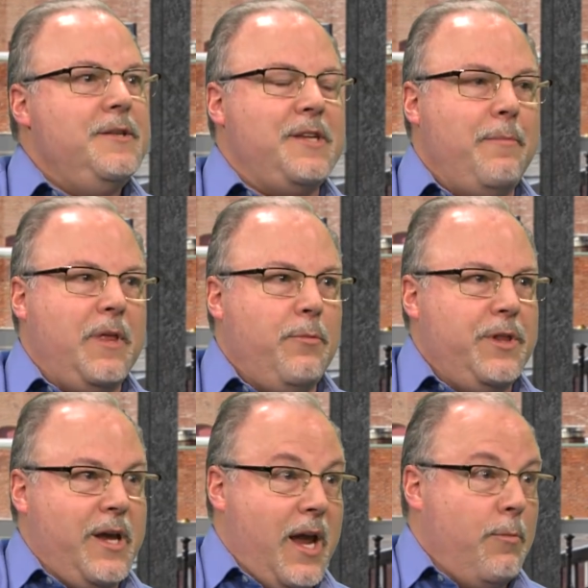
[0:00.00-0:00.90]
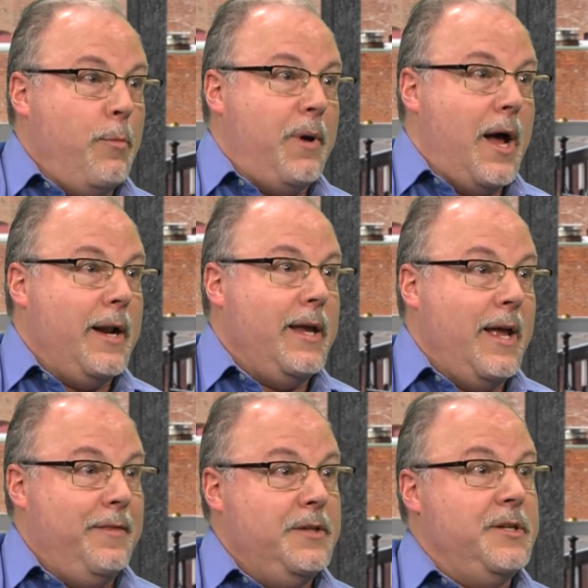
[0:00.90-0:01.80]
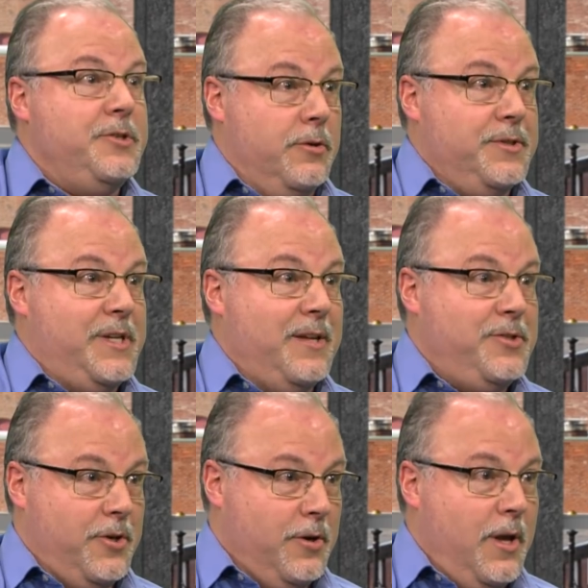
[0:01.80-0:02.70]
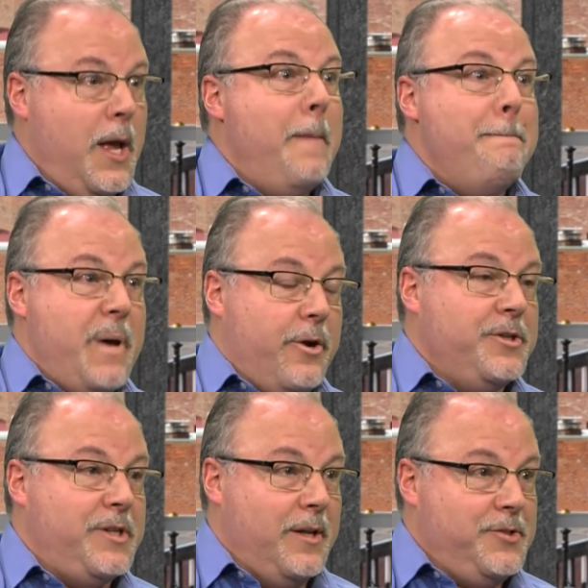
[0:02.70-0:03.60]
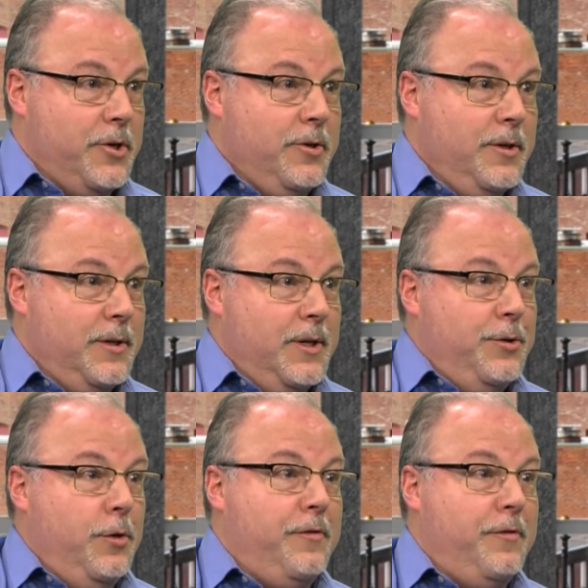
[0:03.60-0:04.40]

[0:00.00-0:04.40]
Same thing with the camera body and the digital sensor. Better sensor. Yep.